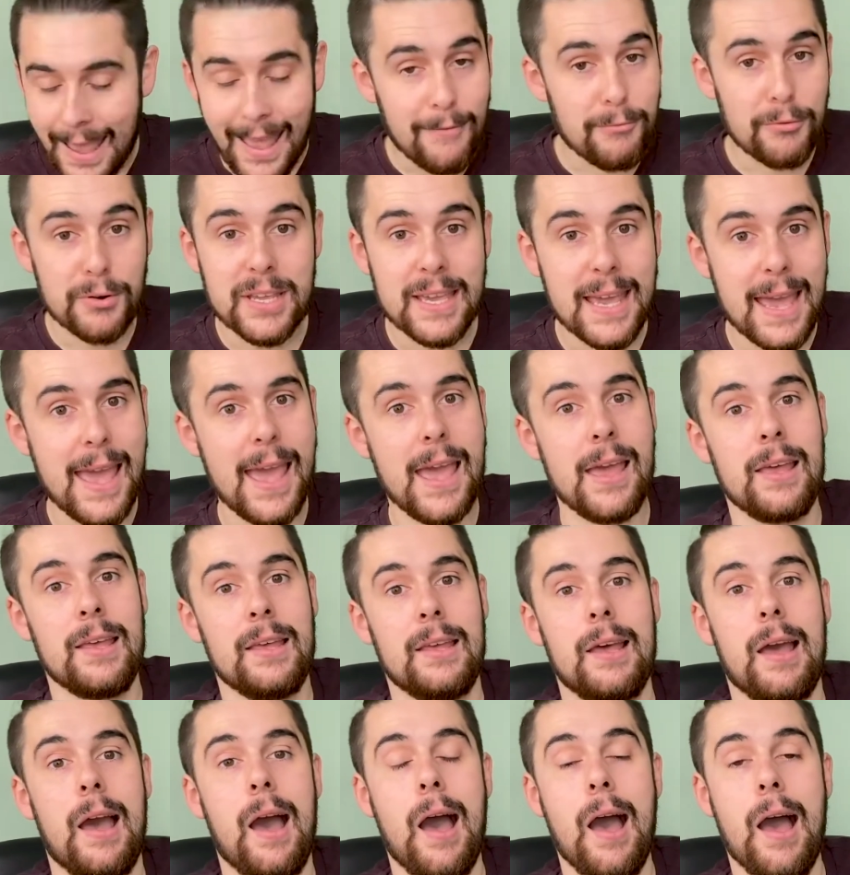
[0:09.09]
Every year,
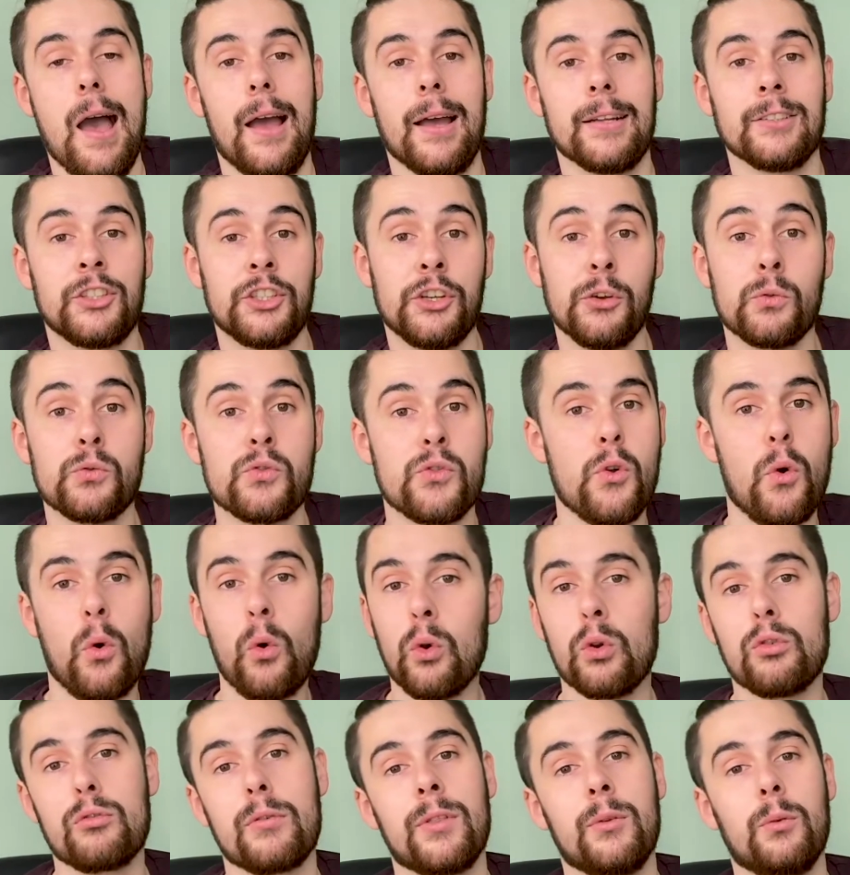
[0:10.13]
children
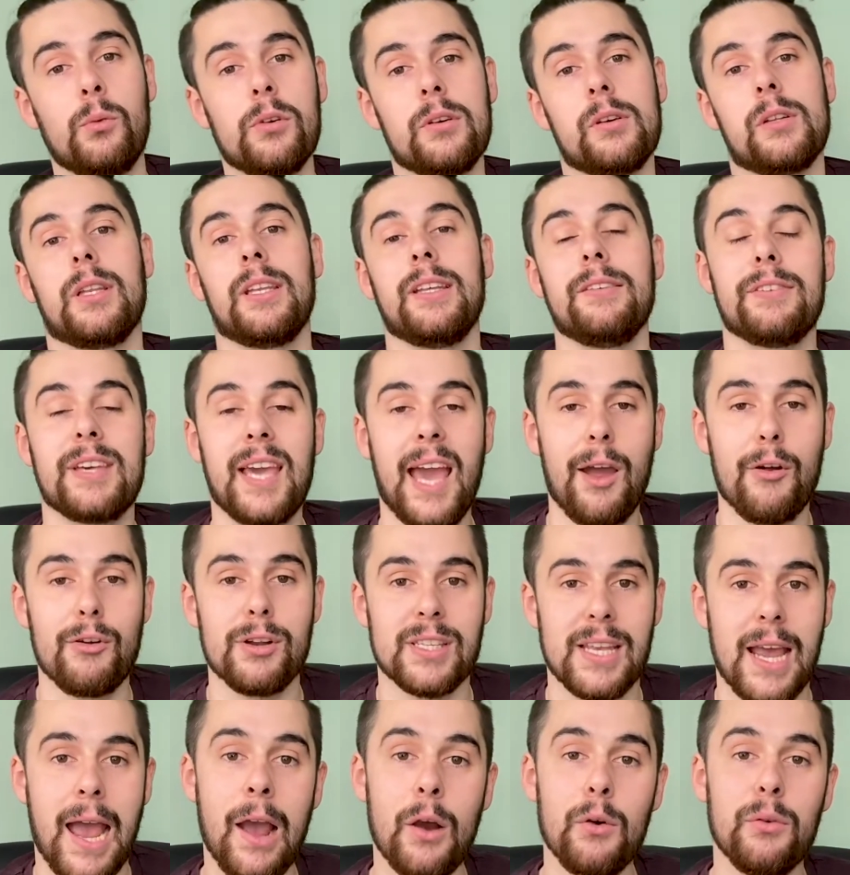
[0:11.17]
all around the world leave
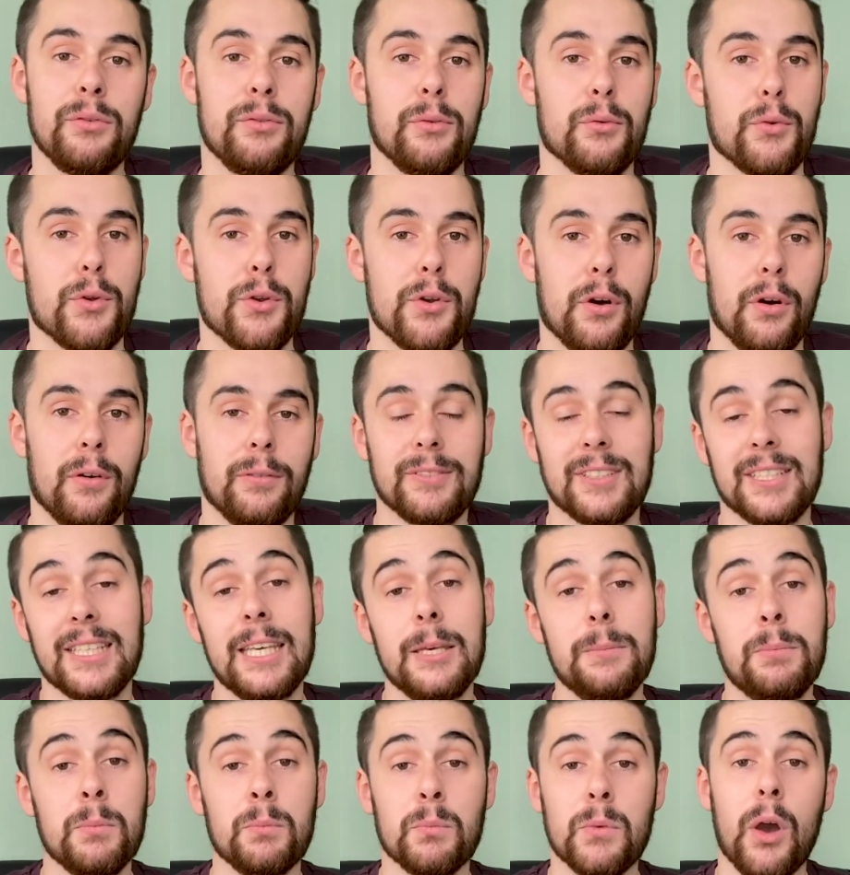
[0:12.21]
carrots out for Rudolph to
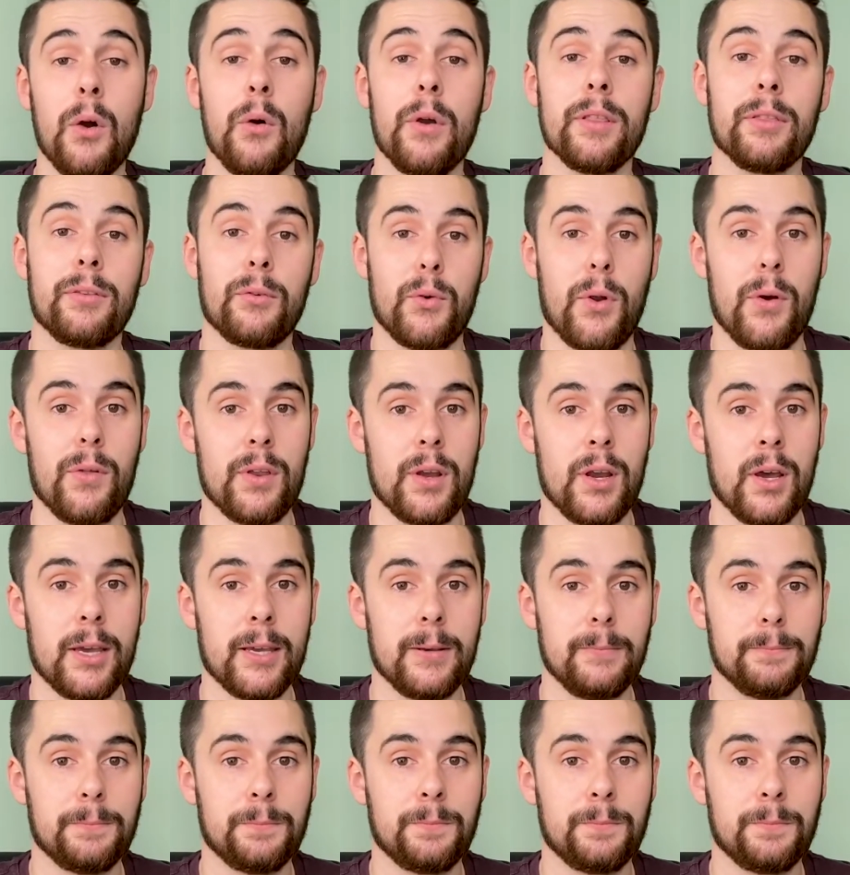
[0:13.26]
keep him going throughout the night.